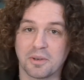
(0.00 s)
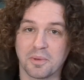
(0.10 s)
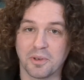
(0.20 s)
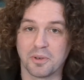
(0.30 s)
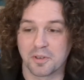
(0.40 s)
up
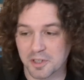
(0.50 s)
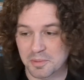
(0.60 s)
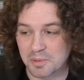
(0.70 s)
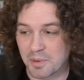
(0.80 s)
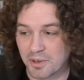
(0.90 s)
your new
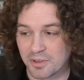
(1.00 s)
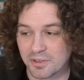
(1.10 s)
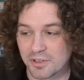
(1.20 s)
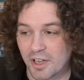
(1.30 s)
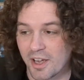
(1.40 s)
Christmas
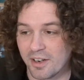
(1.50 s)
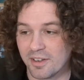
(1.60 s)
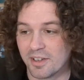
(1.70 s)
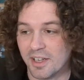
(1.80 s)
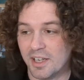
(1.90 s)
models
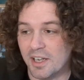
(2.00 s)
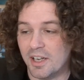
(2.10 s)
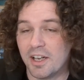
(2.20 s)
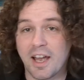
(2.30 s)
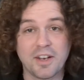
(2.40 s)
and
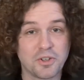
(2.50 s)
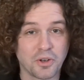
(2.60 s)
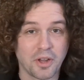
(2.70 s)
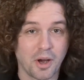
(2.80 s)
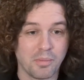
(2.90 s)

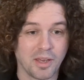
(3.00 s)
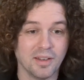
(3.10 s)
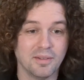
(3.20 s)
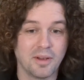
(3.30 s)
enjoy the hobby,